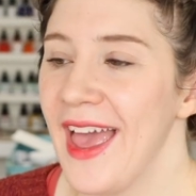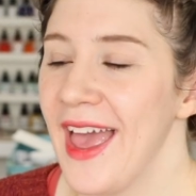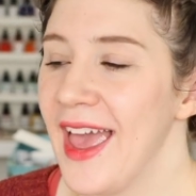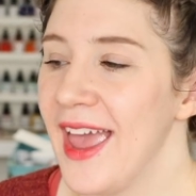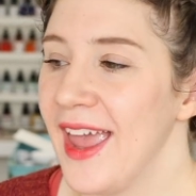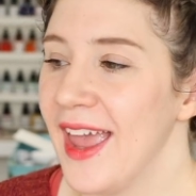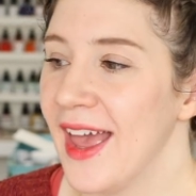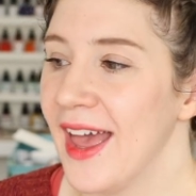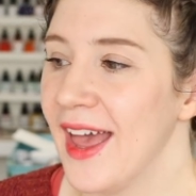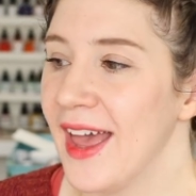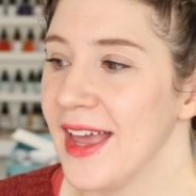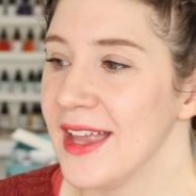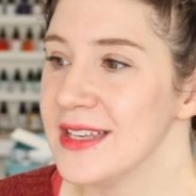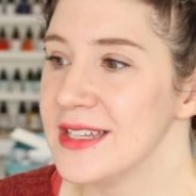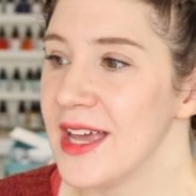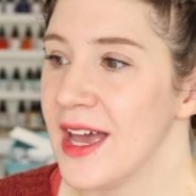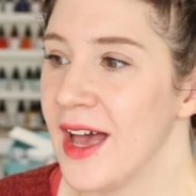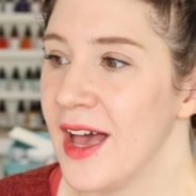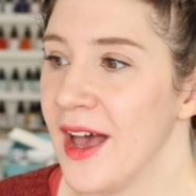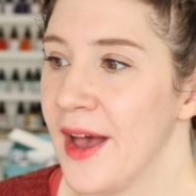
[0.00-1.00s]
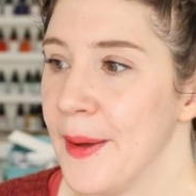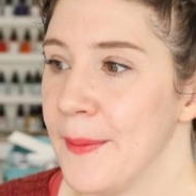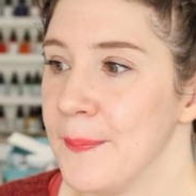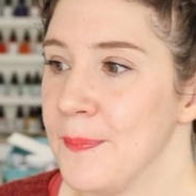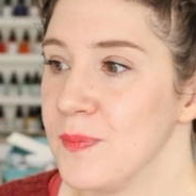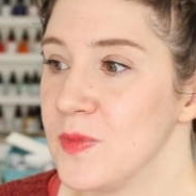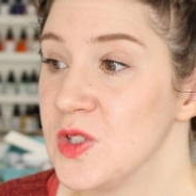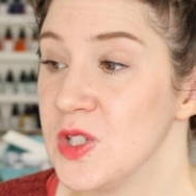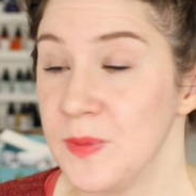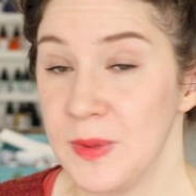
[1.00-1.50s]
And
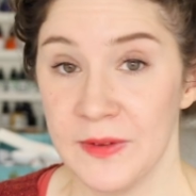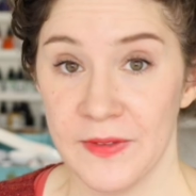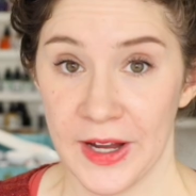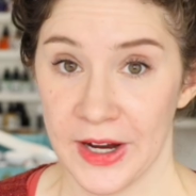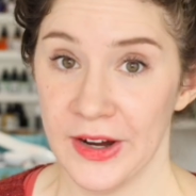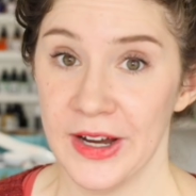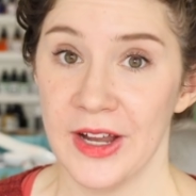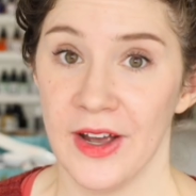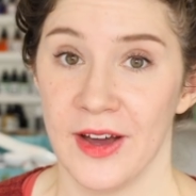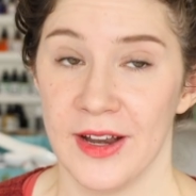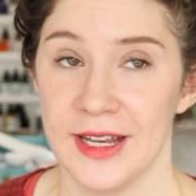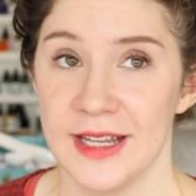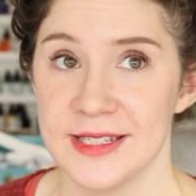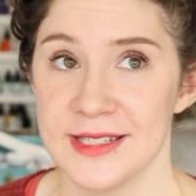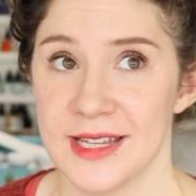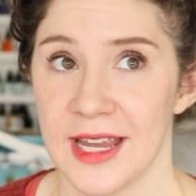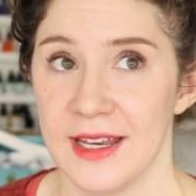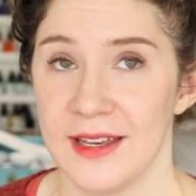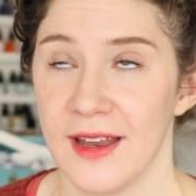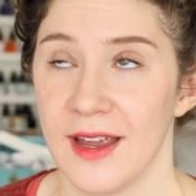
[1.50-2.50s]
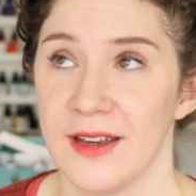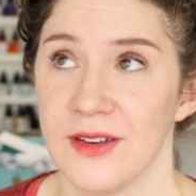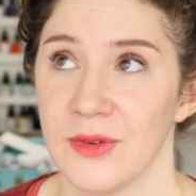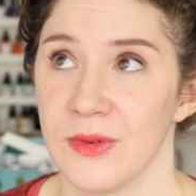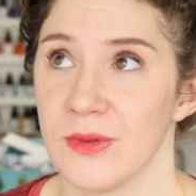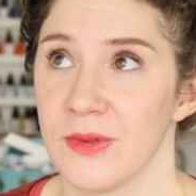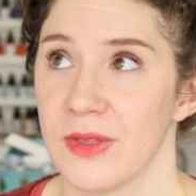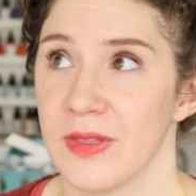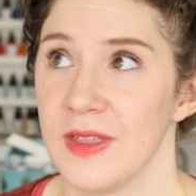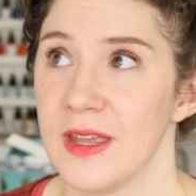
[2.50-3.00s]
um, to be very honest, I, I
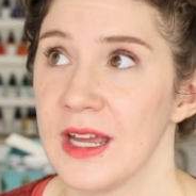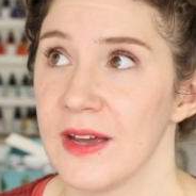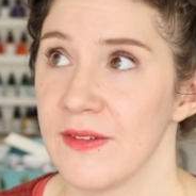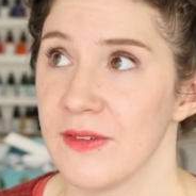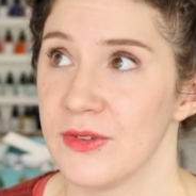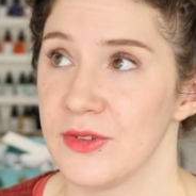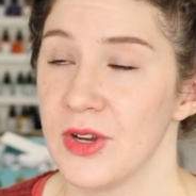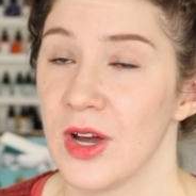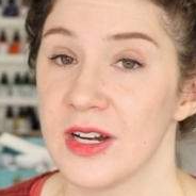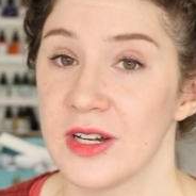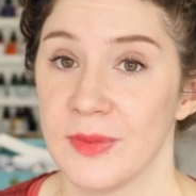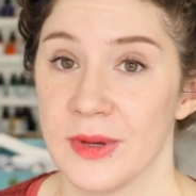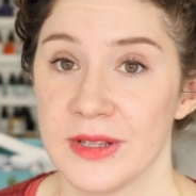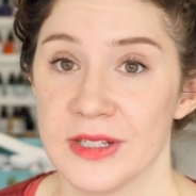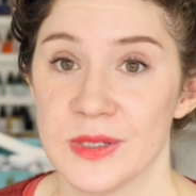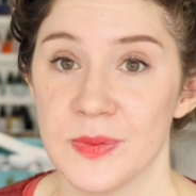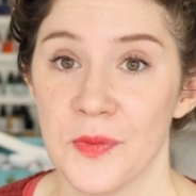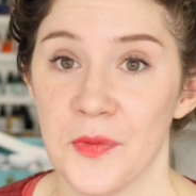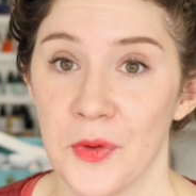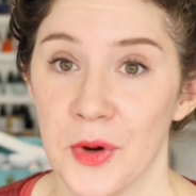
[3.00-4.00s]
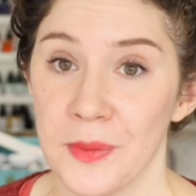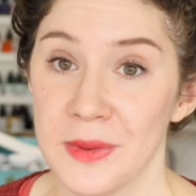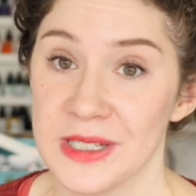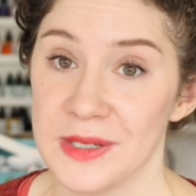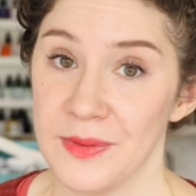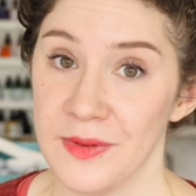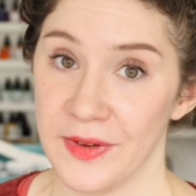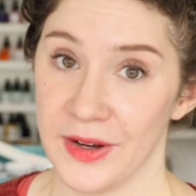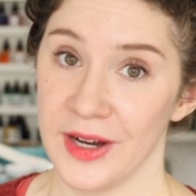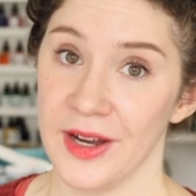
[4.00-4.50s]
don't think I've ever talked about this before, but
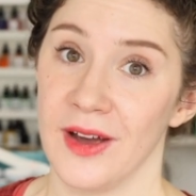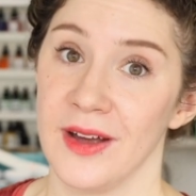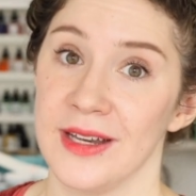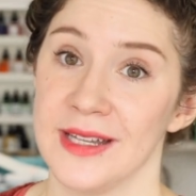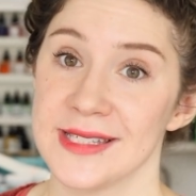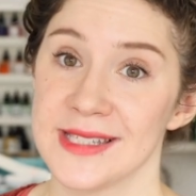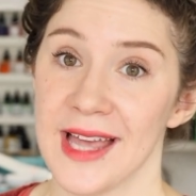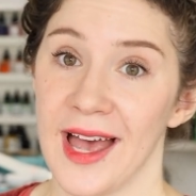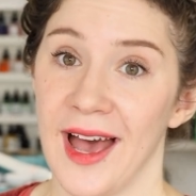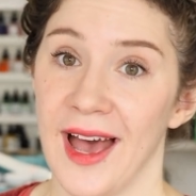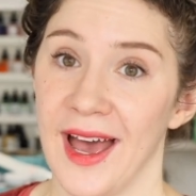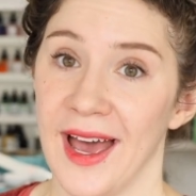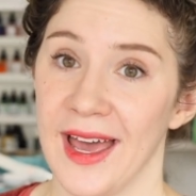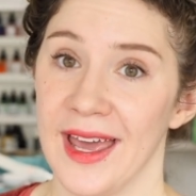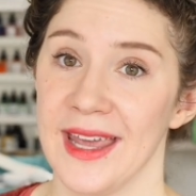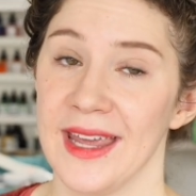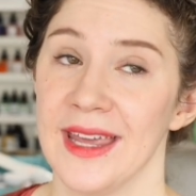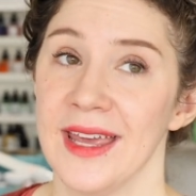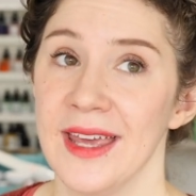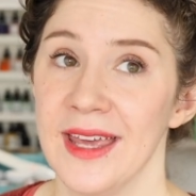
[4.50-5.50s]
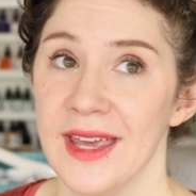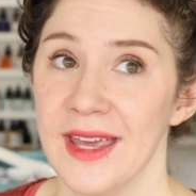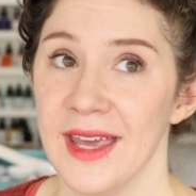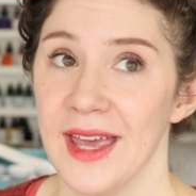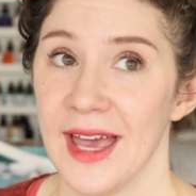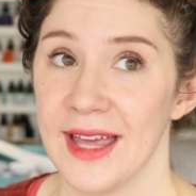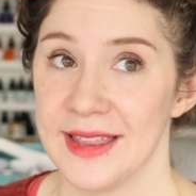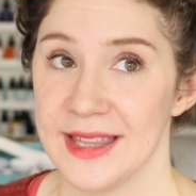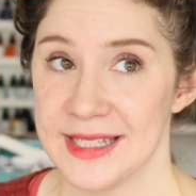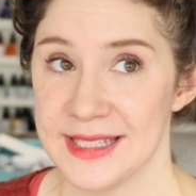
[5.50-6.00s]
to be very honest, I,
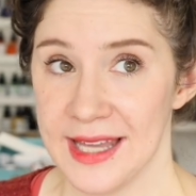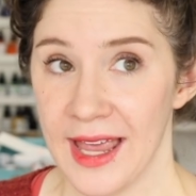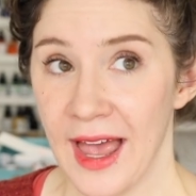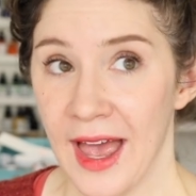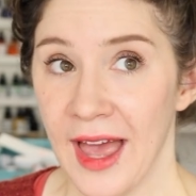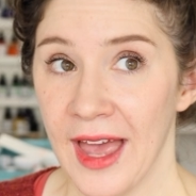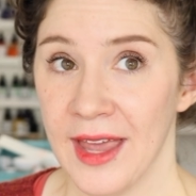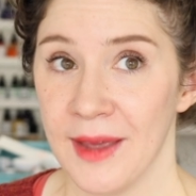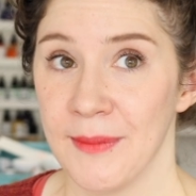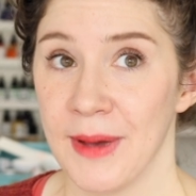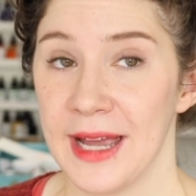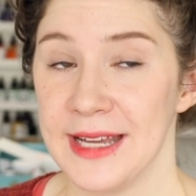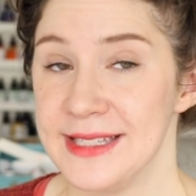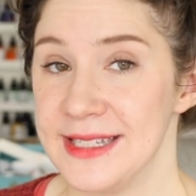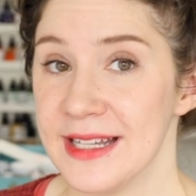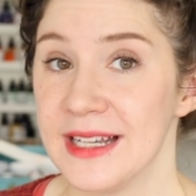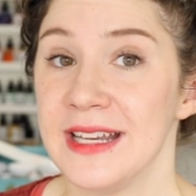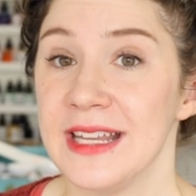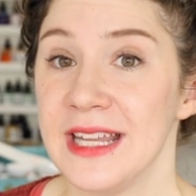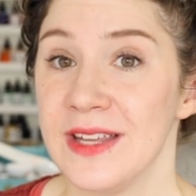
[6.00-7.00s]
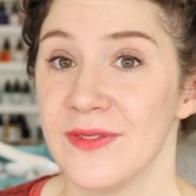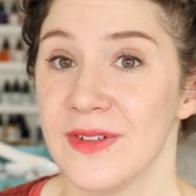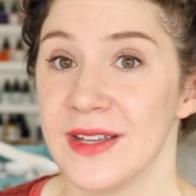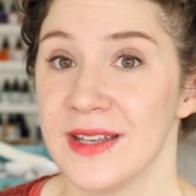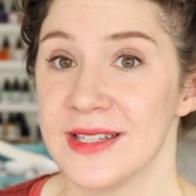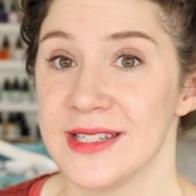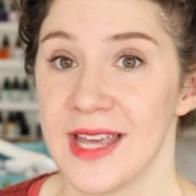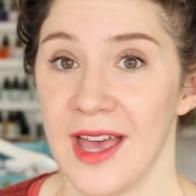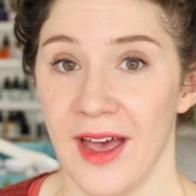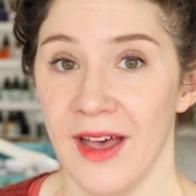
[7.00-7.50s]
at the time, I didn't
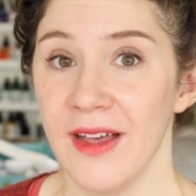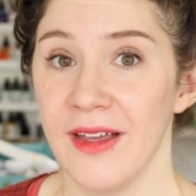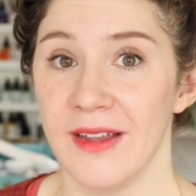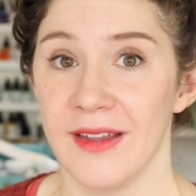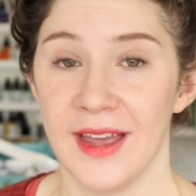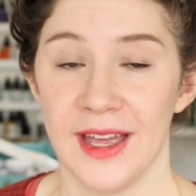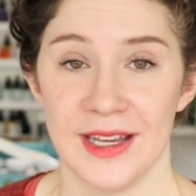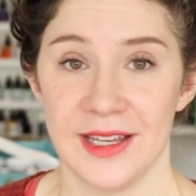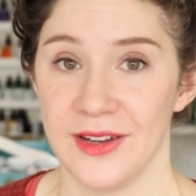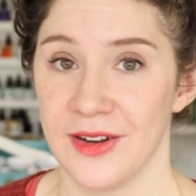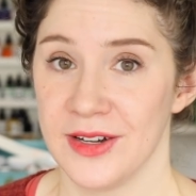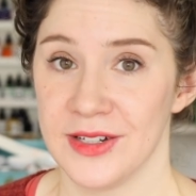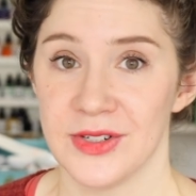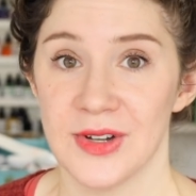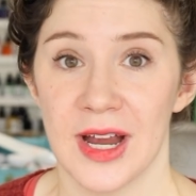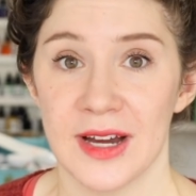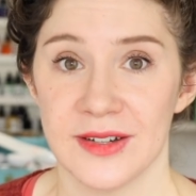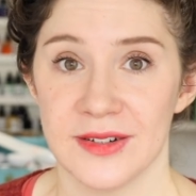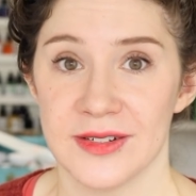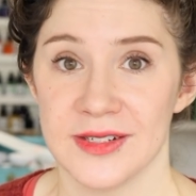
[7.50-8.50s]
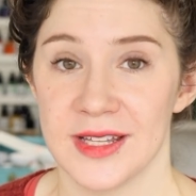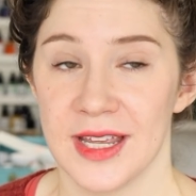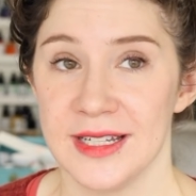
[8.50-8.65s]
even tell any art directors.